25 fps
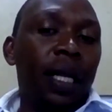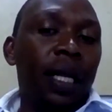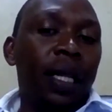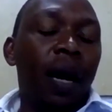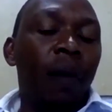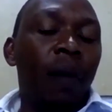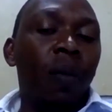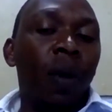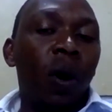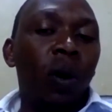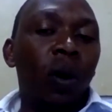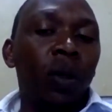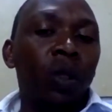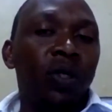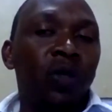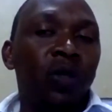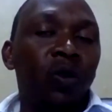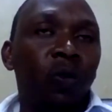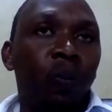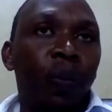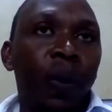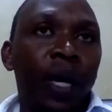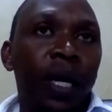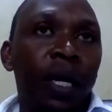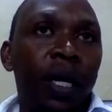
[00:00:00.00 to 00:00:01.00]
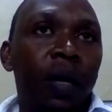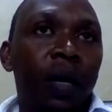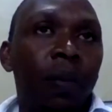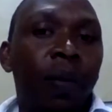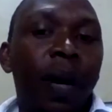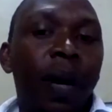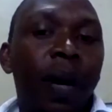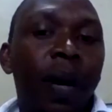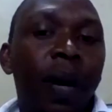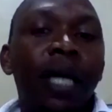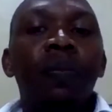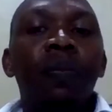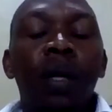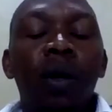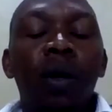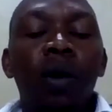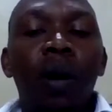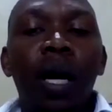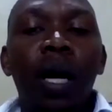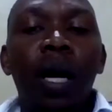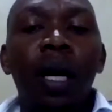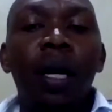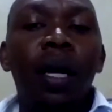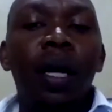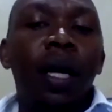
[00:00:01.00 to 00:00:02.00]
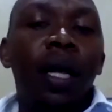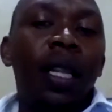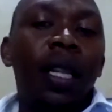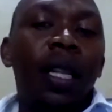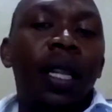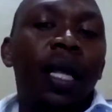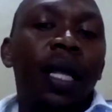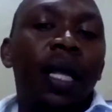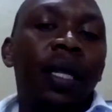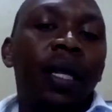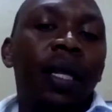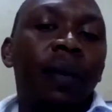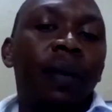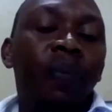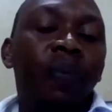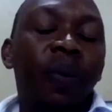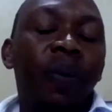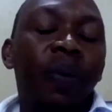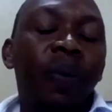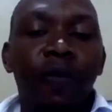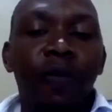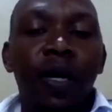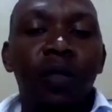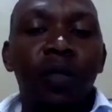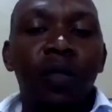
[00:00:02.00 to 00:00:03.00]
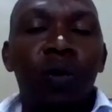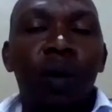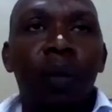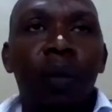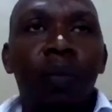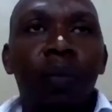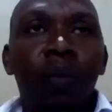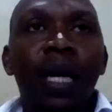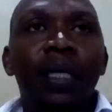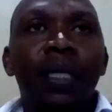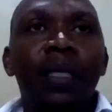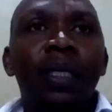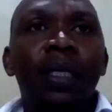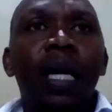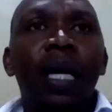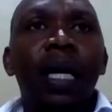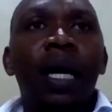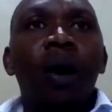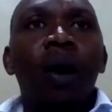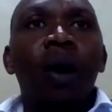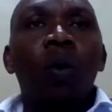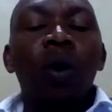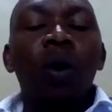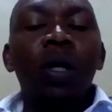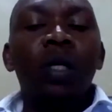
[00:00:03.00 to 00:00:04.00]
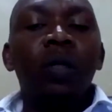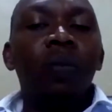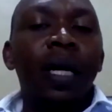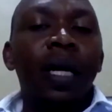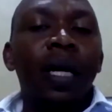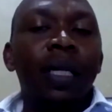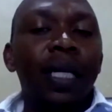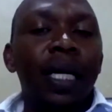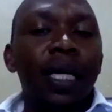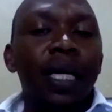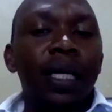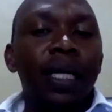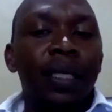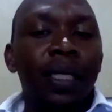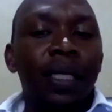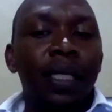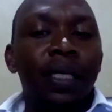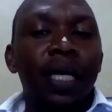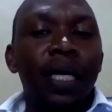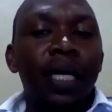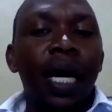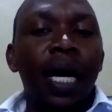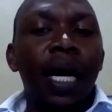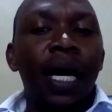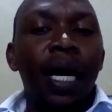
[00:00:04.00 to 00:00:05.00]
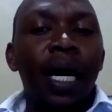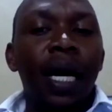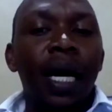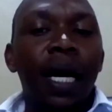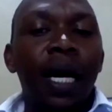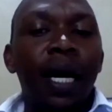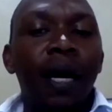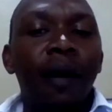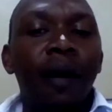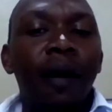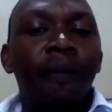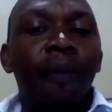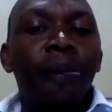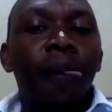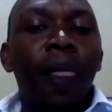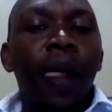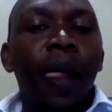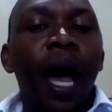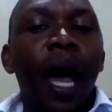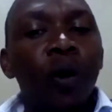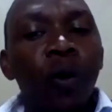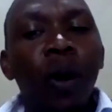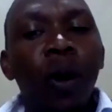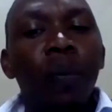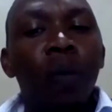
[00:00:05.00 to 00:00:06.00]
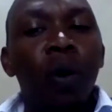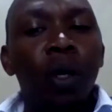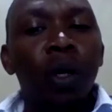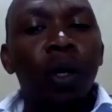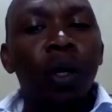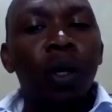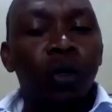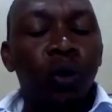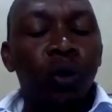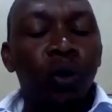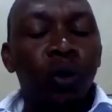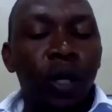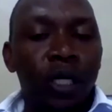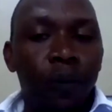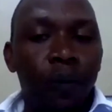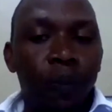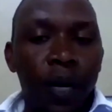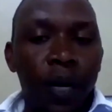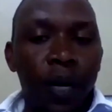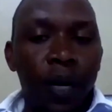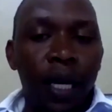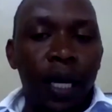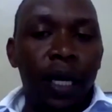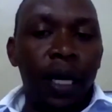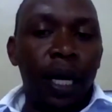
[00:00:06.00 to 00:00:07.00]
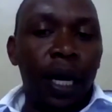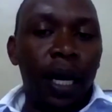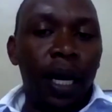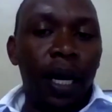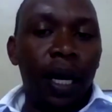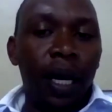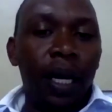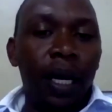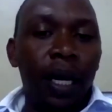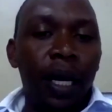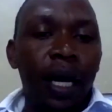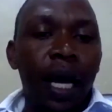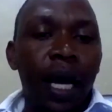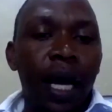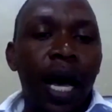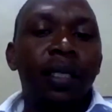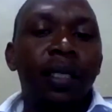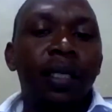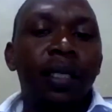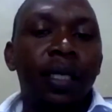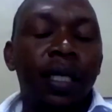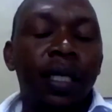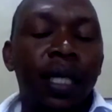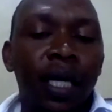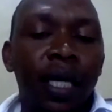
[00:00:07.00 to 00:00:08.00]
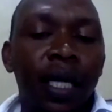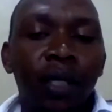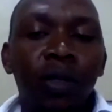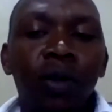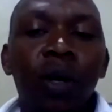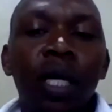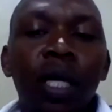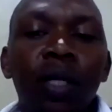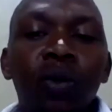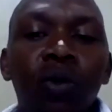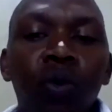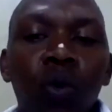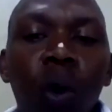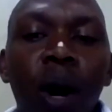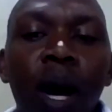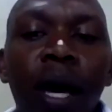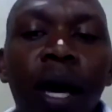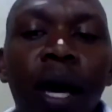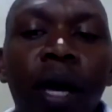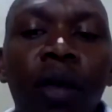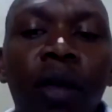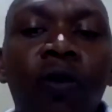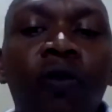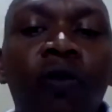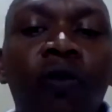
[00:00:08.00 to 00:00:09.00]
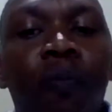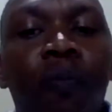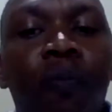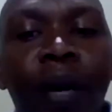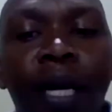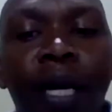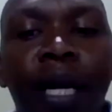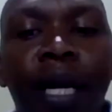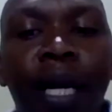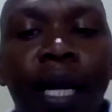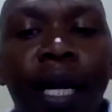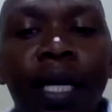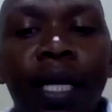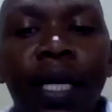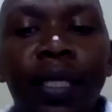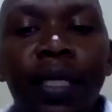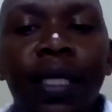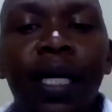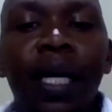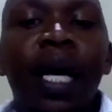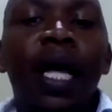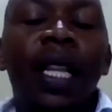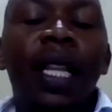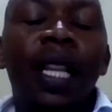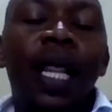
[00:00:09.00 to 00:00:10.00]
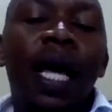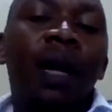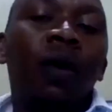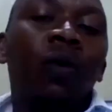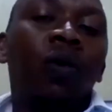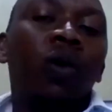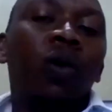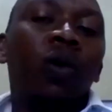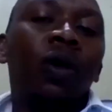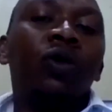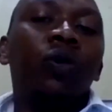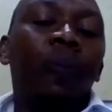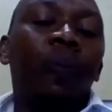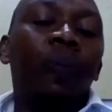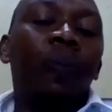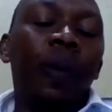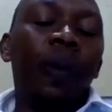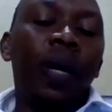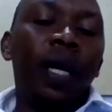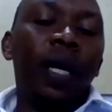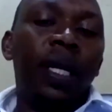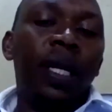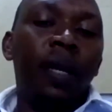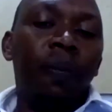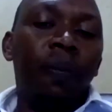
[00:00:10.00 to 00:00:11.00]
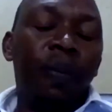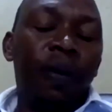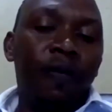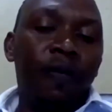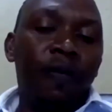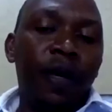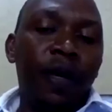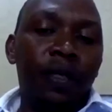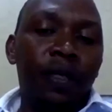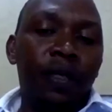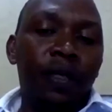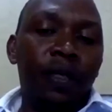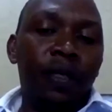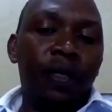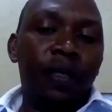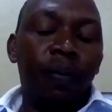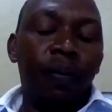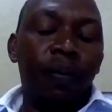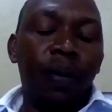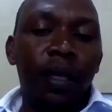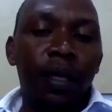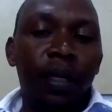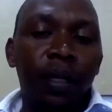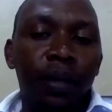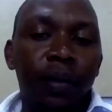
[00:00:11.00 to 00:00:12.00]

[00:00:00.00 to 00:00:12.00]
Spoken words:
amount you paid might be lower than the previous one. But what matters is, are you able to explain as the reason as to why you've paid less than what you paid the previous month